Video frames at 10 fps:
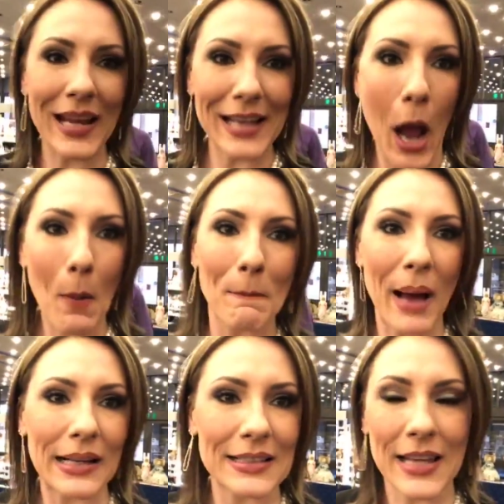right now
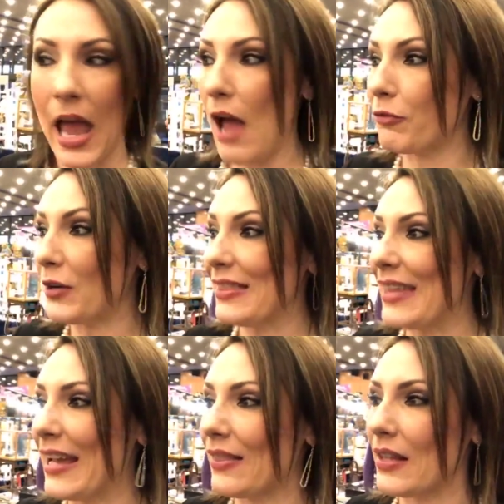button to
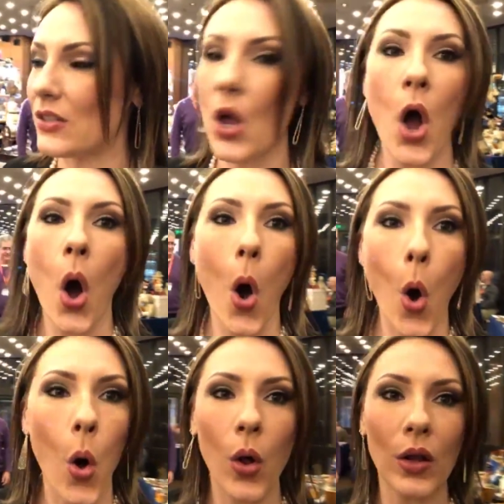everything in this
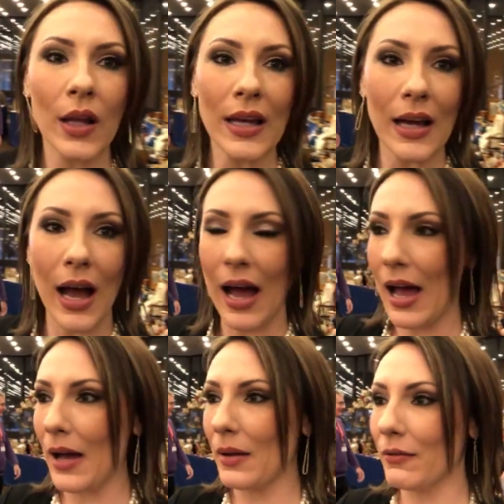whole
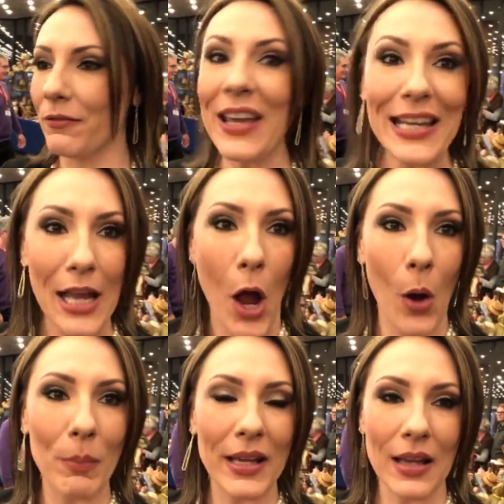uh,
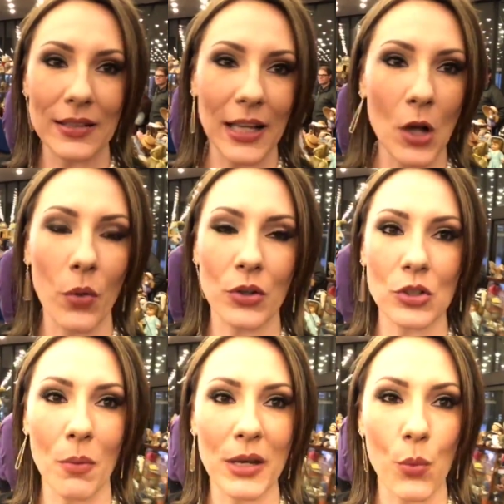video because I know
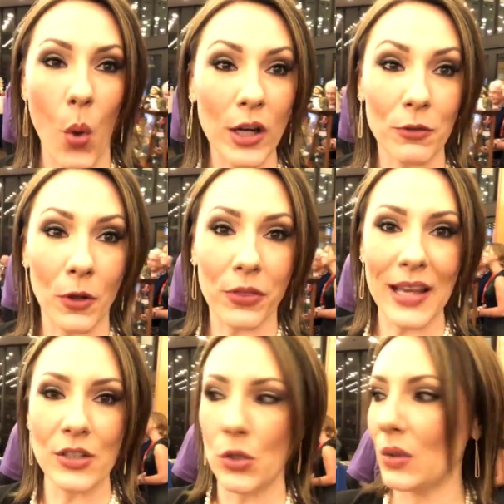there's so many wonderful
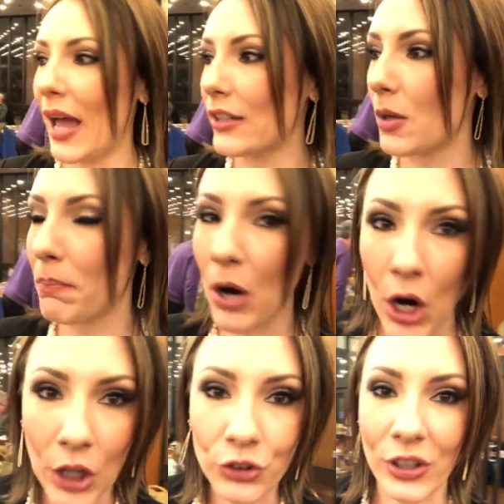things you'd like to
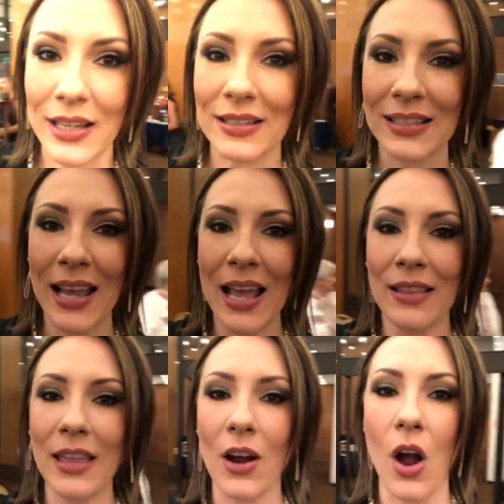purchase.
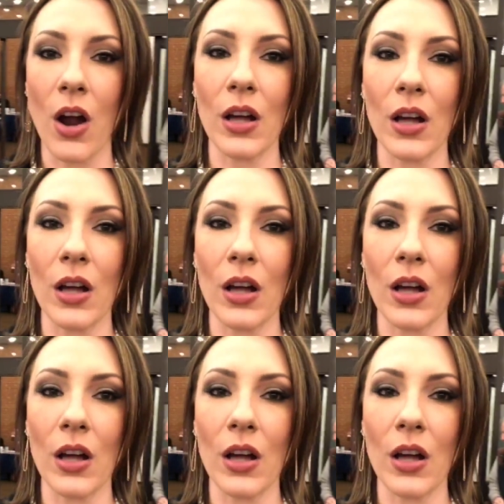There are a